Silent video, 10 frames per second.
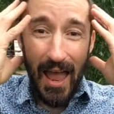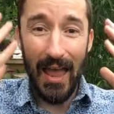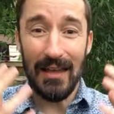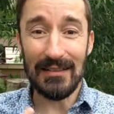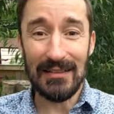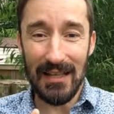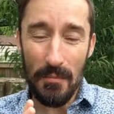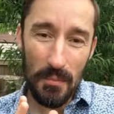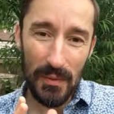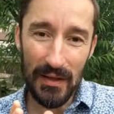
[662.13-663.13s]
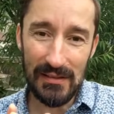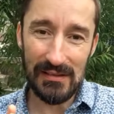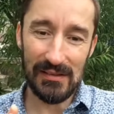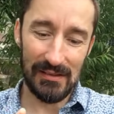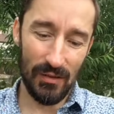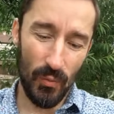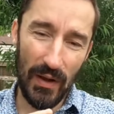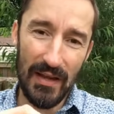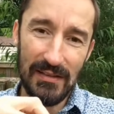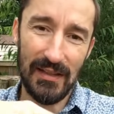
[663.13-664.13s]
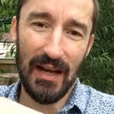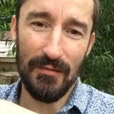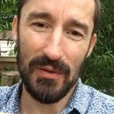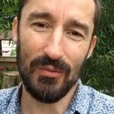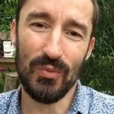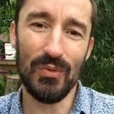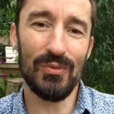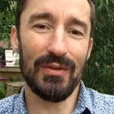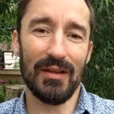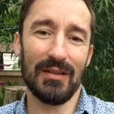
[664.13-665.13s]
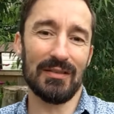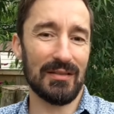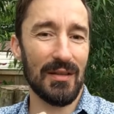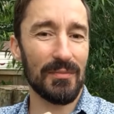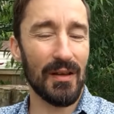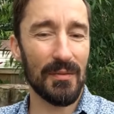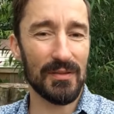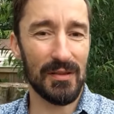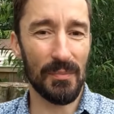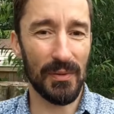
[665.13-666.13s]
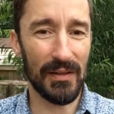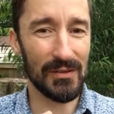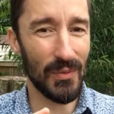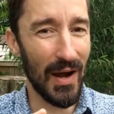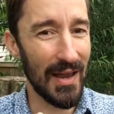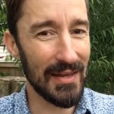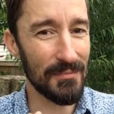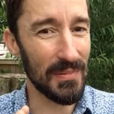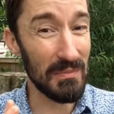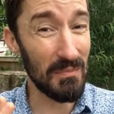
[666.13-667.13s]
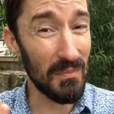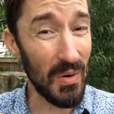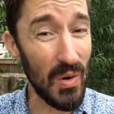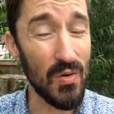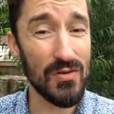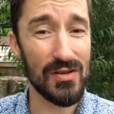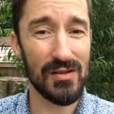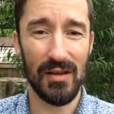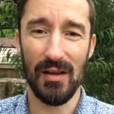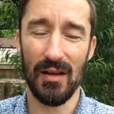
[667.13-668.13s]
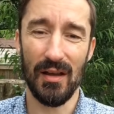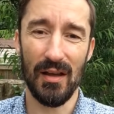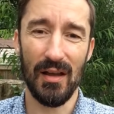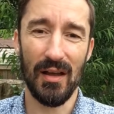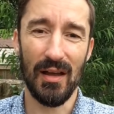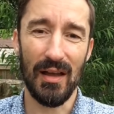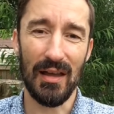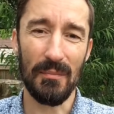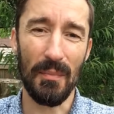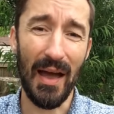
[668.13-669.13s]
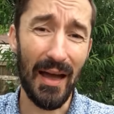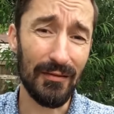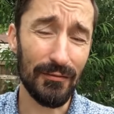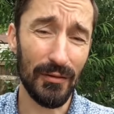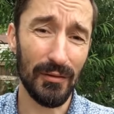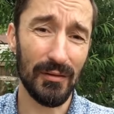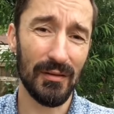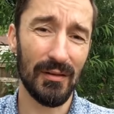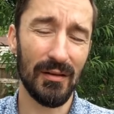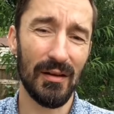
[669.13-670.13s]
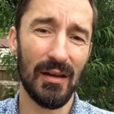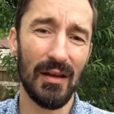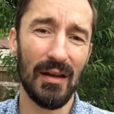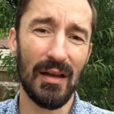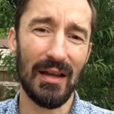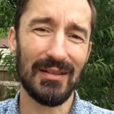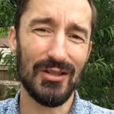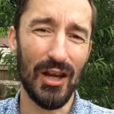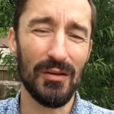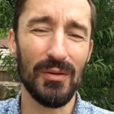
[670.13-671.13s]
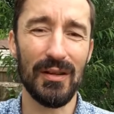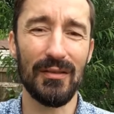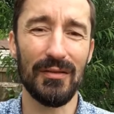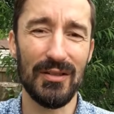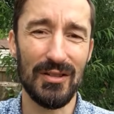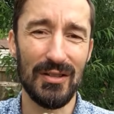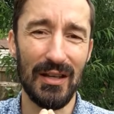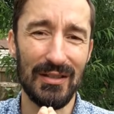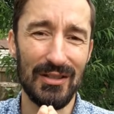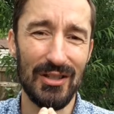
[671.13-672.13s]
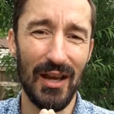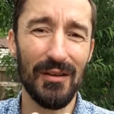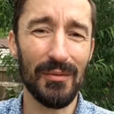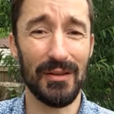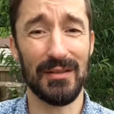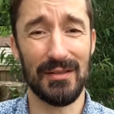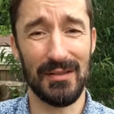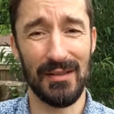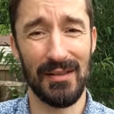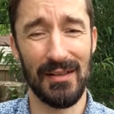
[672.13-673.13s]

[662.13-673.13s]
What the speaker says: And some places, the ways that I've been wounded is sometimes the place where I can be most impactful and generative and generous.